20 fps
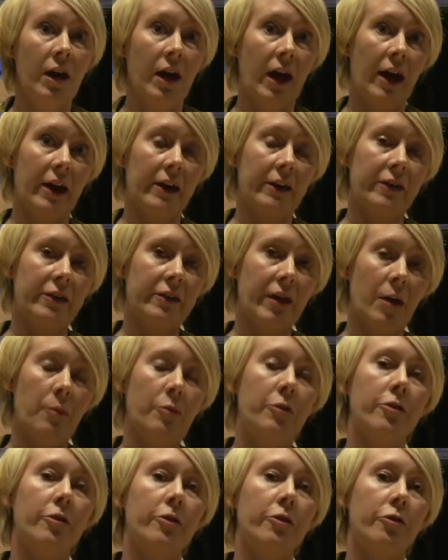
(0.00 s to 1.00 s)

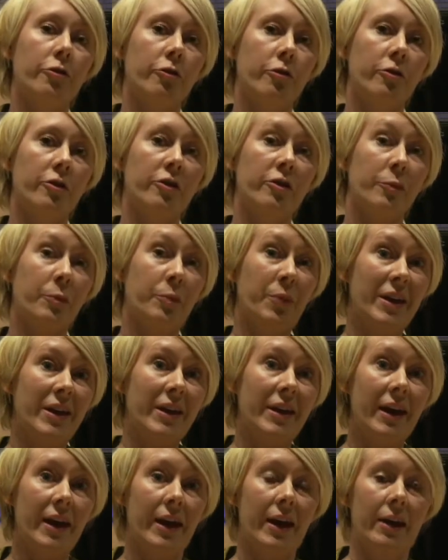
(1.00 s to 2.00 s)
except that students
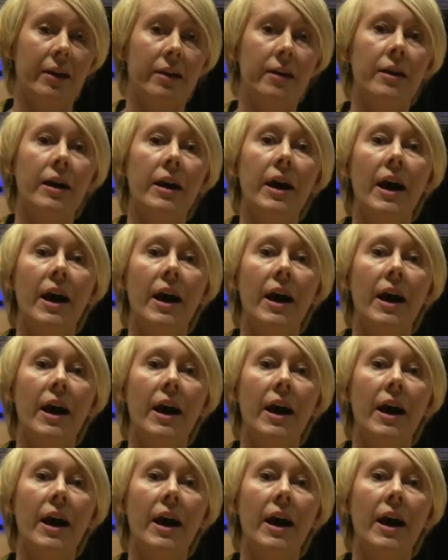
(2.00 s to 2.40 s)
begin